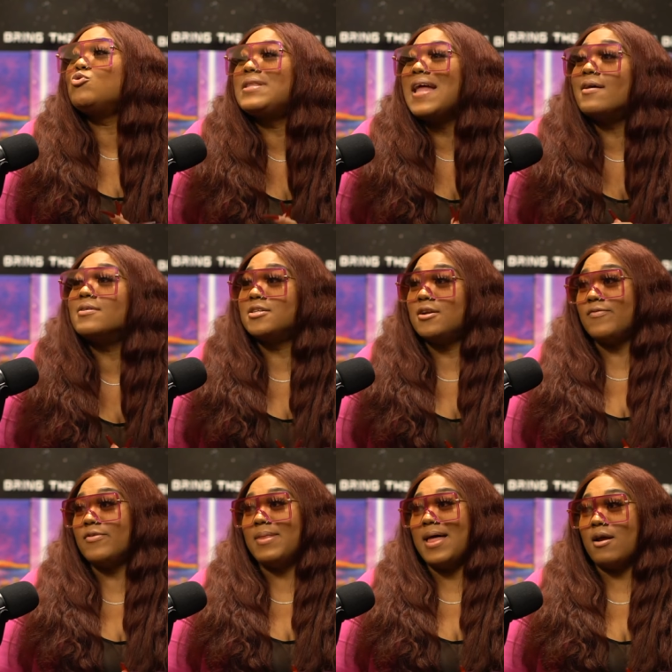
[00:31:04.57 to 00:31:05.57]
thousand of
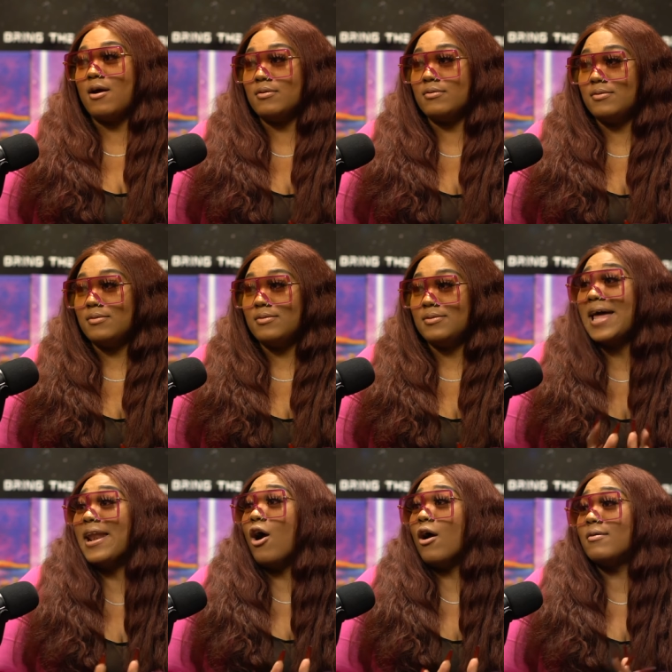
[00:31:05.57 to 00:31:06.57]
them that aren't
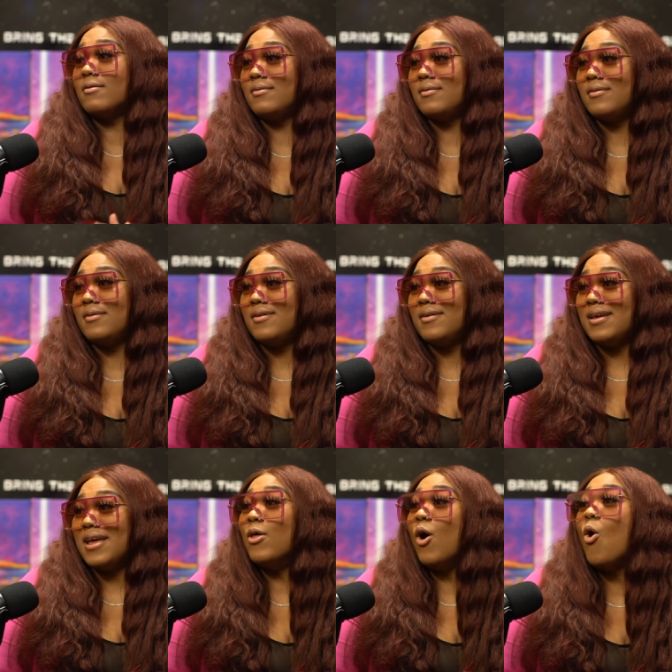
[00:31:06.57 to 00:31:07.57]
that are Two
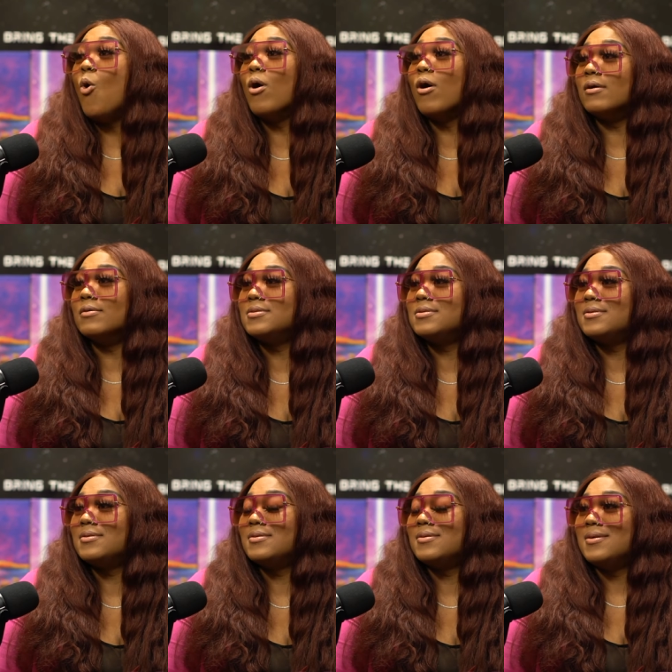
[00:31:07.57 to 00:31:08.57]
thousand. in the whole world
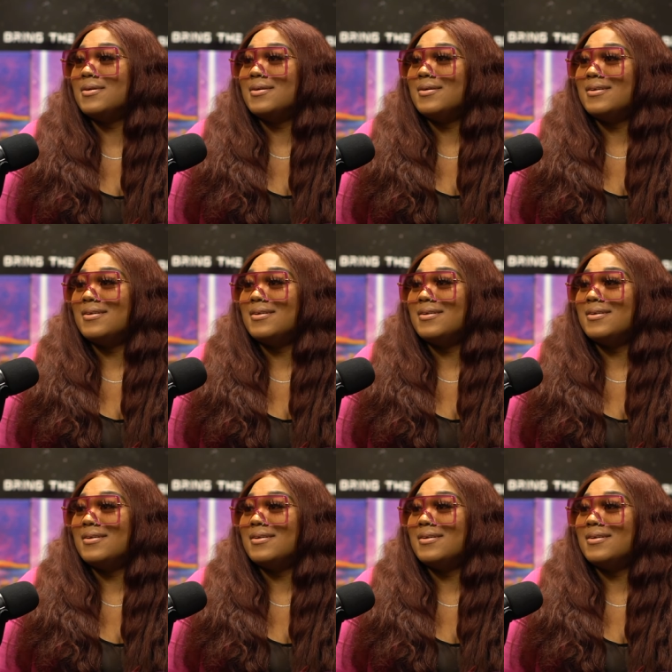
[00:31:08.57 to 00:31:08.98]
out of